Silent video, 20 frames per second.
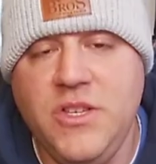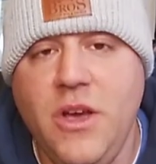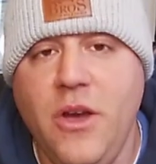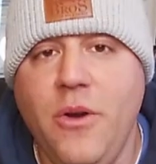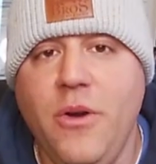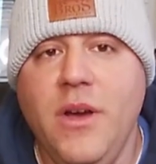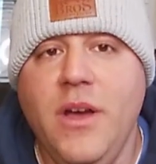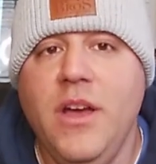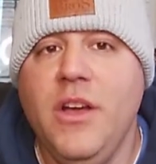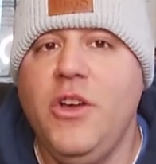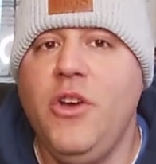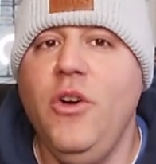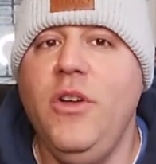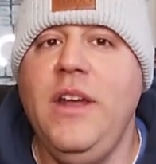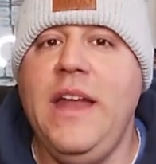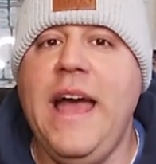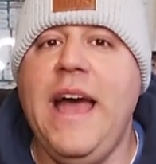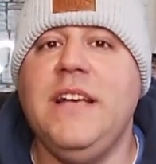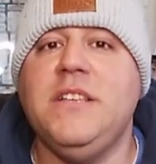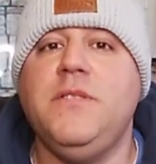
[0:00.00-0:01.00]
So
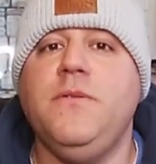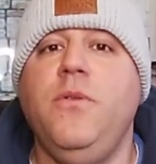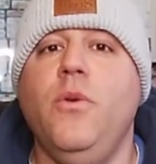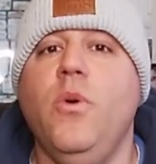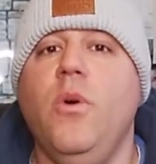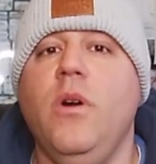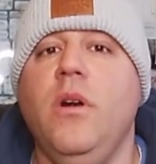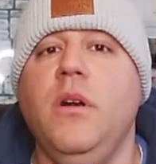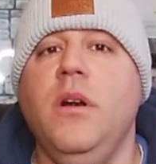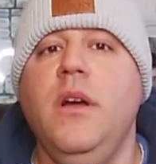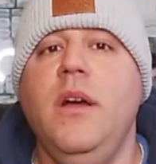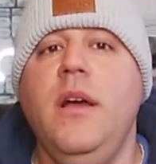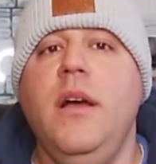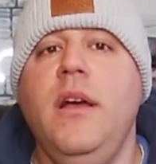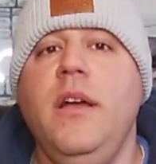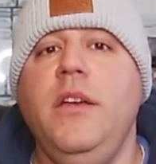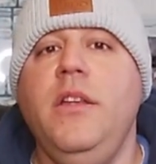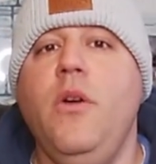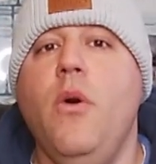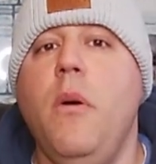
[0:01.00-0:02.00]
couldn't ask for,
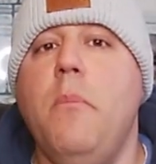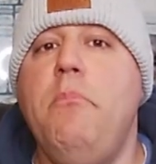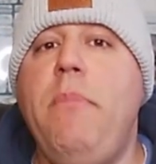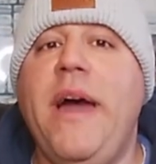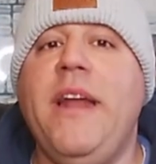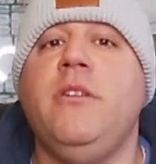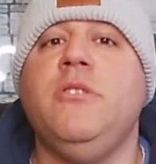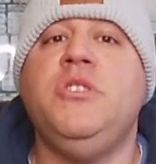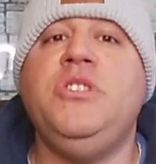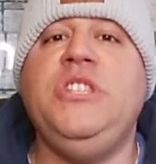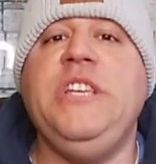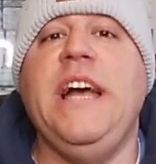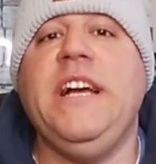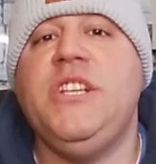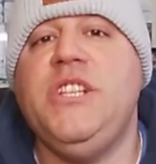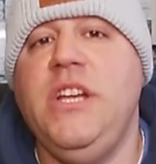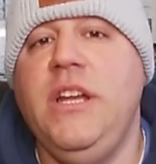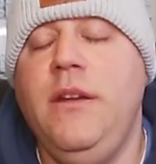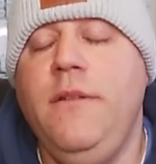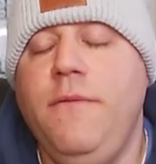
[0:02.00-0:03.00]
a better
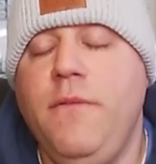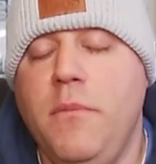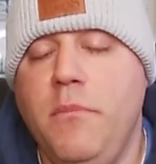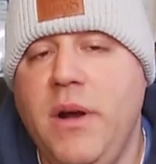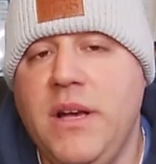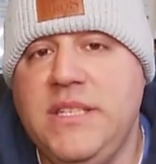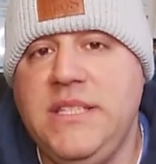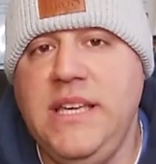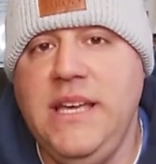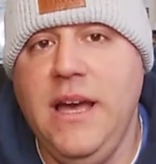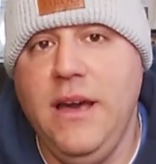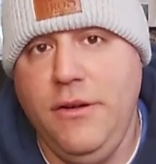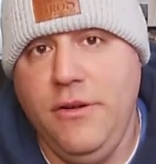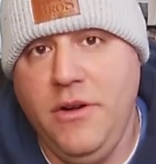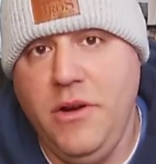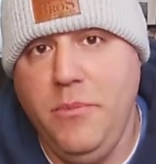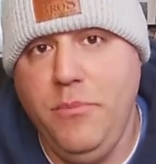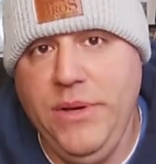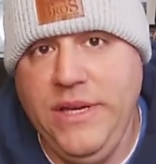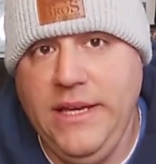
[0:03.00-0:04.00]
section for Musky
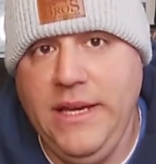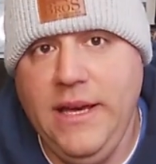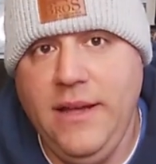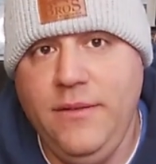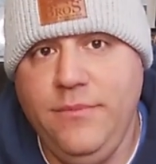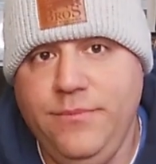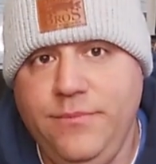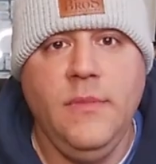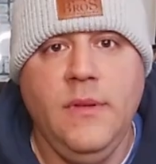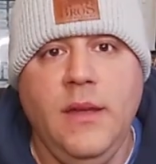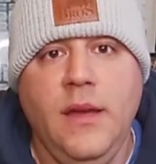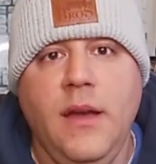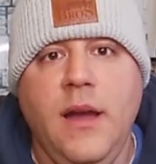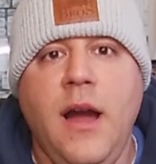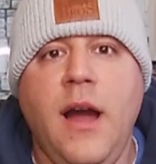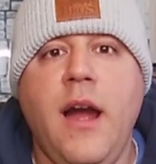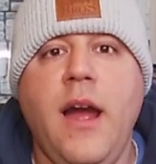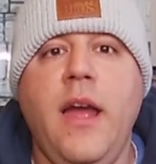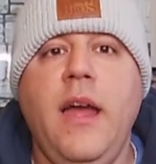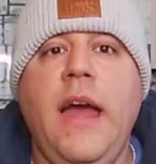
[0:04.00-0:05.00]
Hunter to be in.
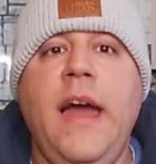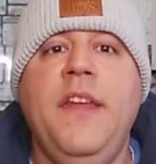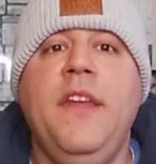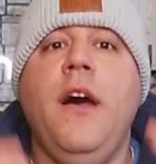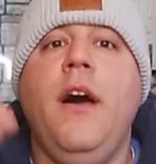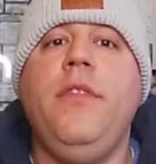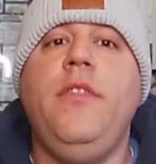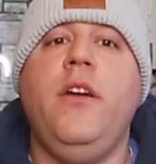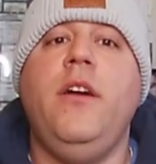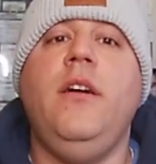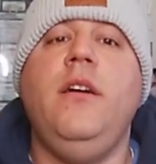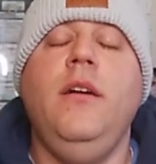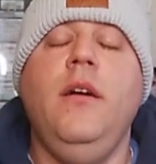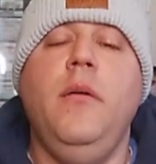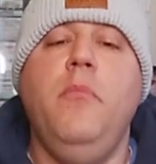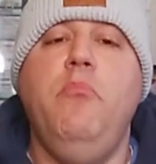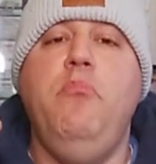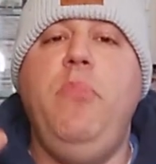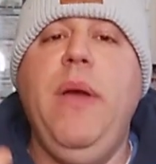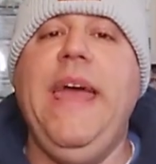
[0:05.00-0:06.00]
All right,
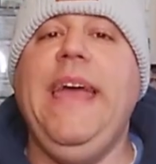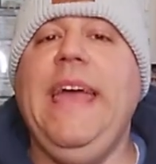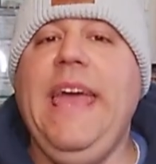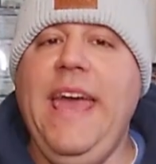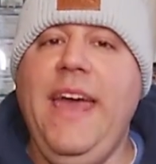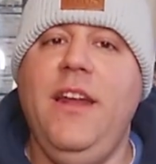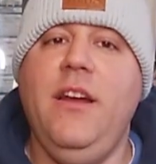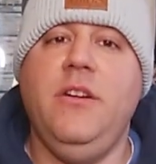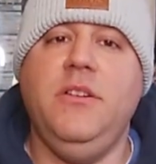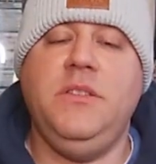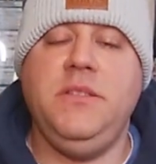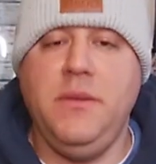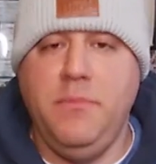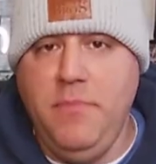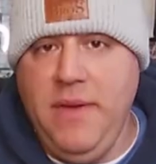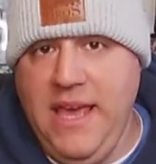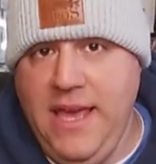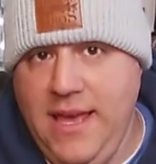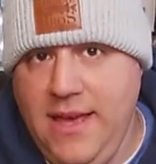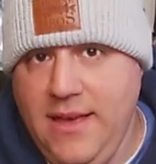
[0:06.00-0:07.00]
another big hitter to
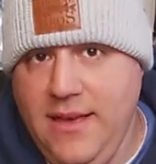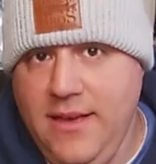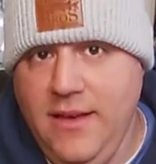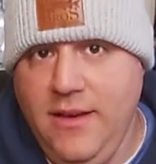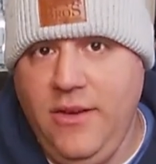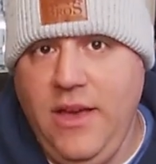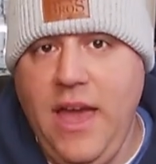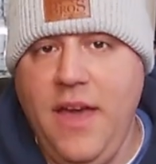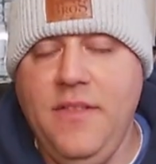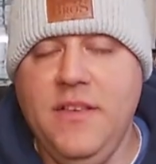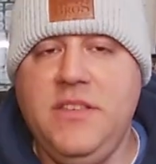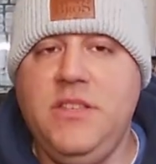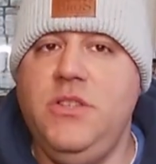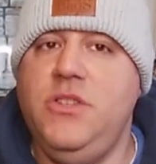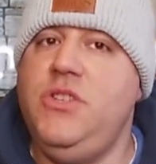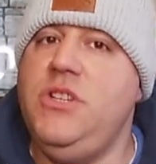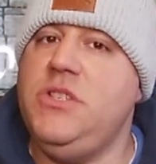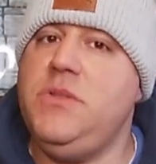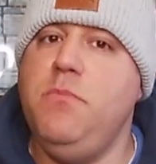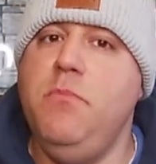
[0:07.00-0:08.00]
me. Okay, this
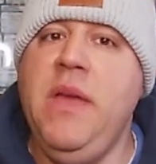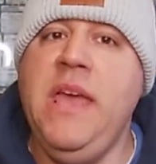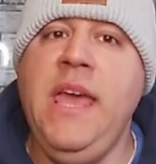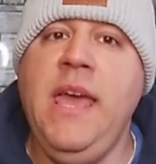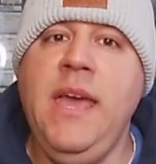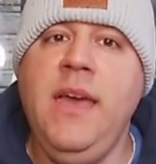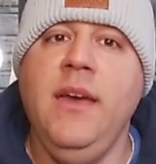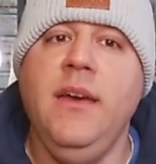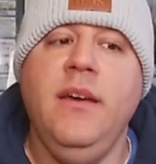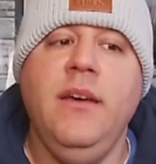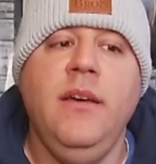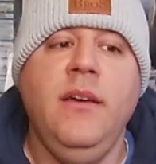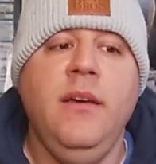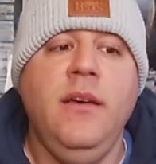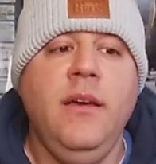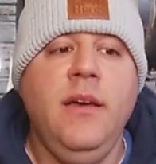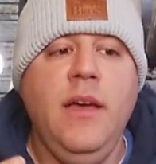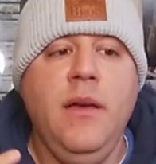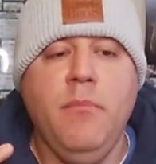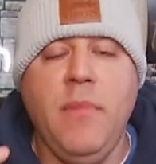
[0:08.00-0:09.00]
is just me,
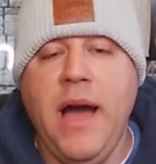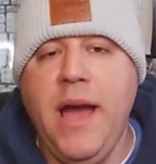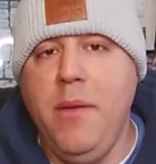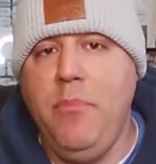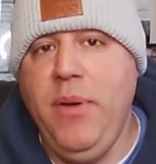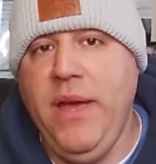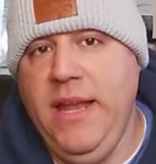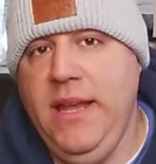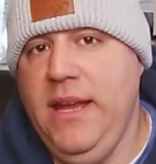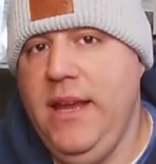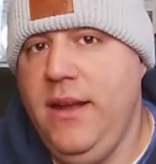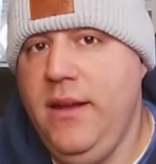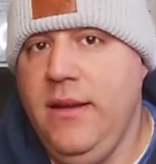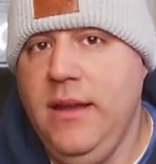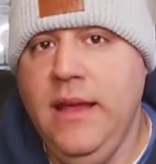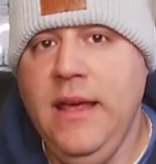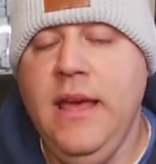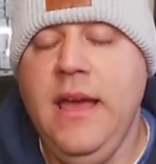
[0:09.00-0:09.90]
my opinion.